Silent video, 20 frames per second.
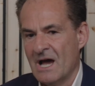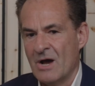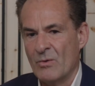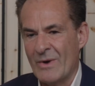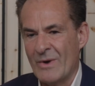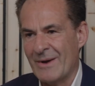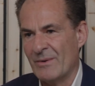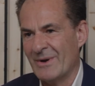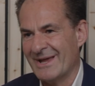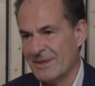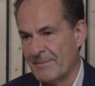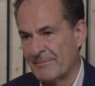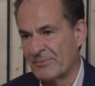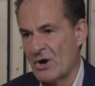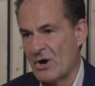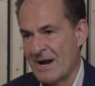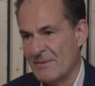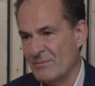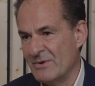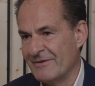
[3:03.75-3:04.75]
where we're the
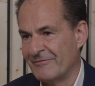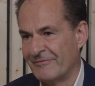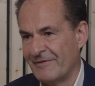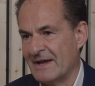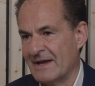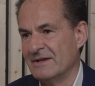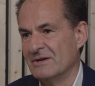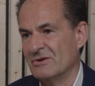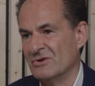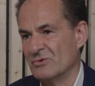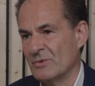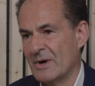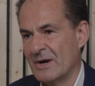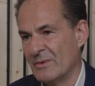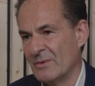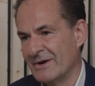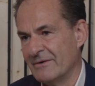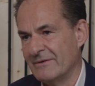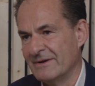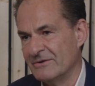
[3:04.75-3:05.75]
primary funder and where
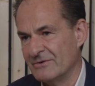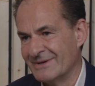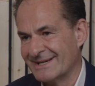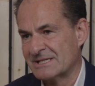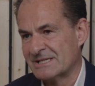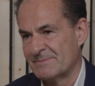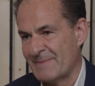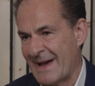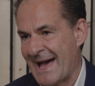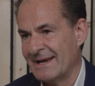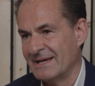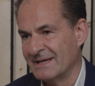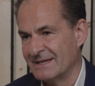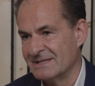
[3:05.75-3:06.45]
we're either expanding